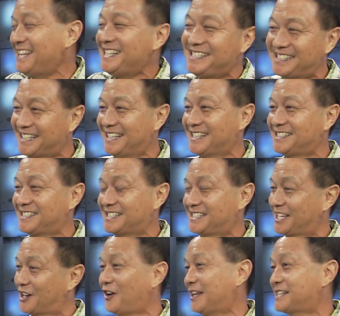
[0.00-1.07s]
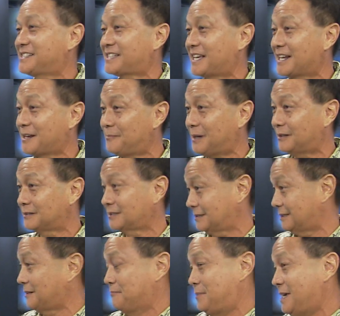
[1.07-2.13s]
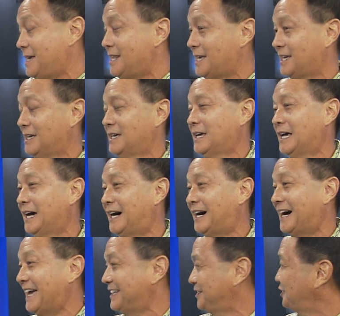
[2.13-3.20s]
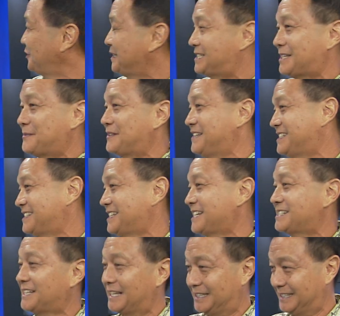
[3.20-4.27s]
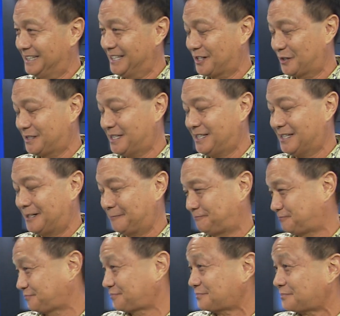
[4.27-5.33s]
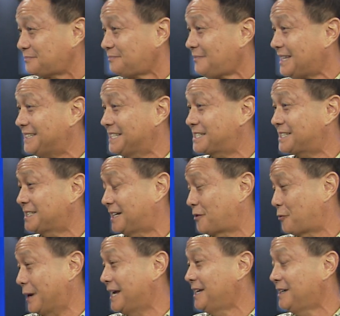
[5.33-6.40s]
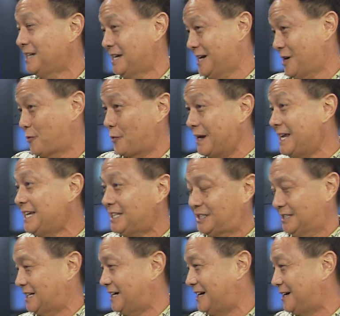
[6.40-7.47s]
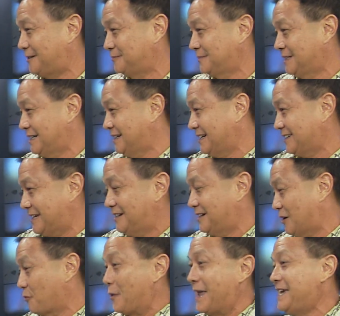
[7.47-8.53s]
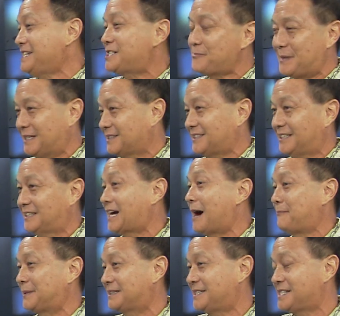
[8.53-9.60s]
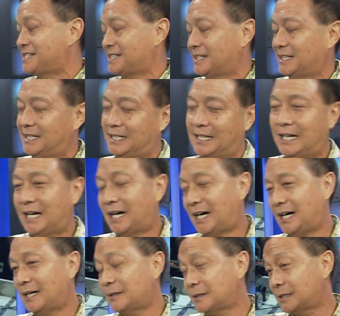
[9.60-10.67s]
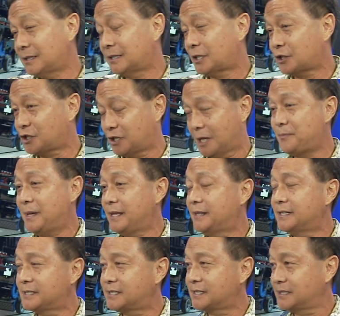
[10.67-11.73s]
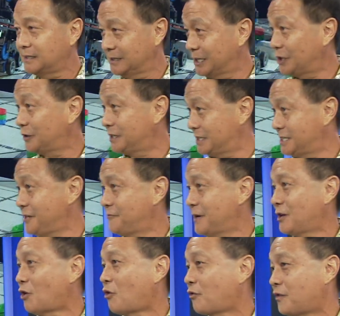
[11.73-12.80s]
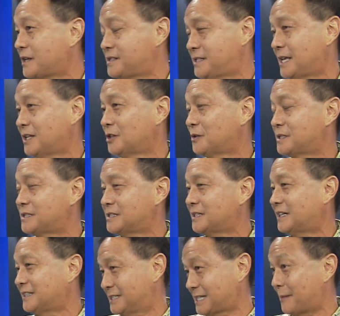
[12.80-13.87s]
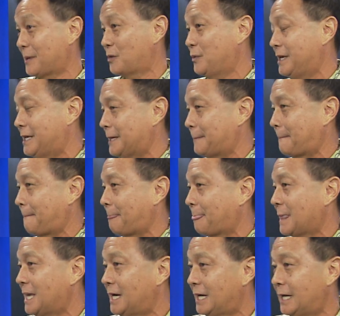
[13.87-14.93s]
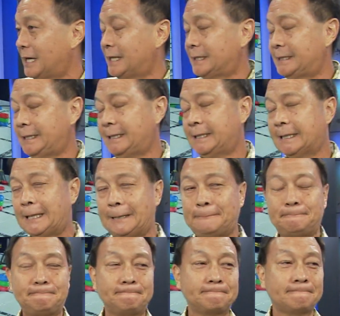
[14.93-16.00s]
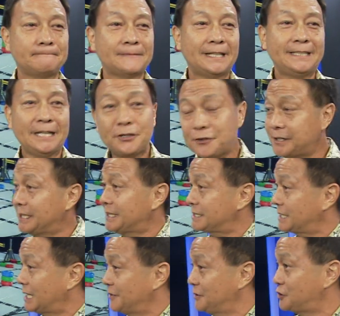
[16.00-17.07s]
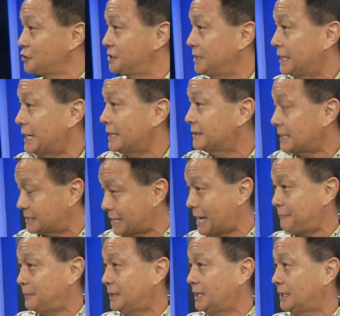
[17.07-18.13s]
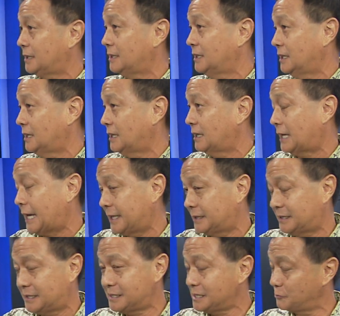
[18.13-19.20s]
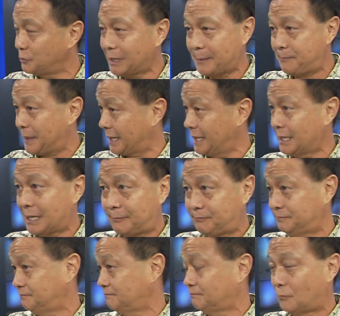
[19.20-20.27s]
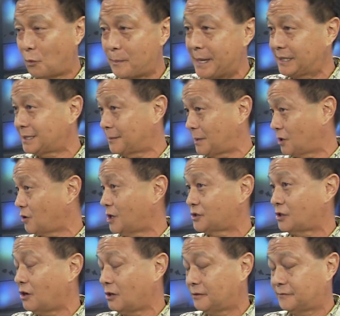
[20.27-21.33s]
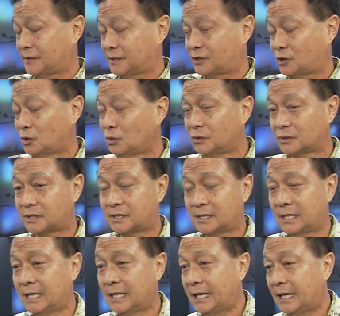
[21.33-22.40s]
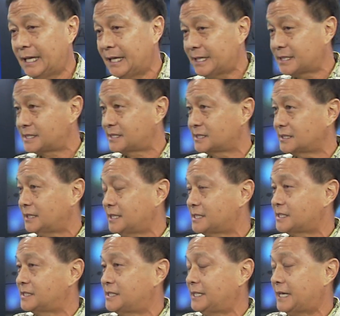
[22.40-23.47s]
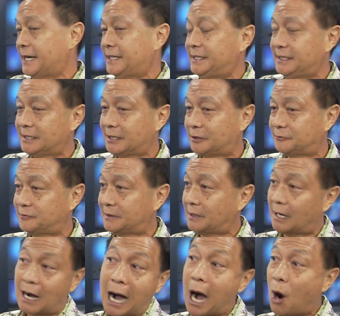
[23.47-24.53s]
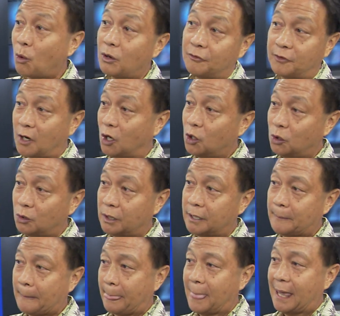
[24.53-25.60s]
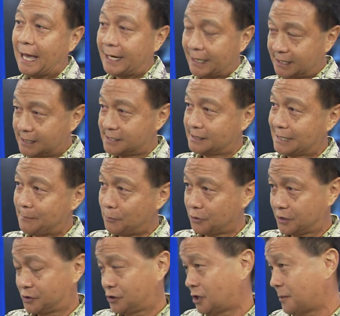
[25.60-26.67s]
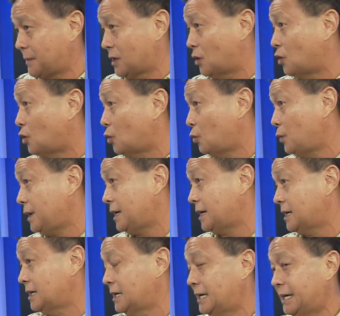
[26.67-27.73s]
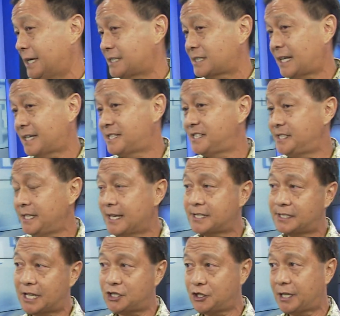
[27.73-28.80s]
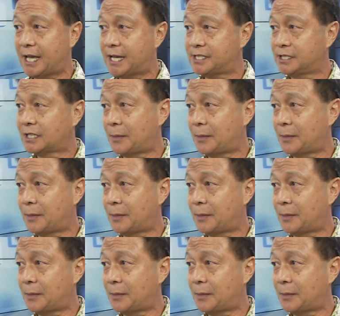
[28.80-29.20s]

these kids just get all excited about competing uh, and doing some of these things like, you know, the, um, this uh, ring, ring um, arrangement competition. Uh, there's going to be this, you know, this event over at St. Louis uh, this coming weekend. Got it. The, um, the other thing that's kind of interesting that's happening, and this is really picking up momentum across all of the schools, is, is the idea of uh, hour of code. And in December, there's going to be a whole week. It's like CS Education,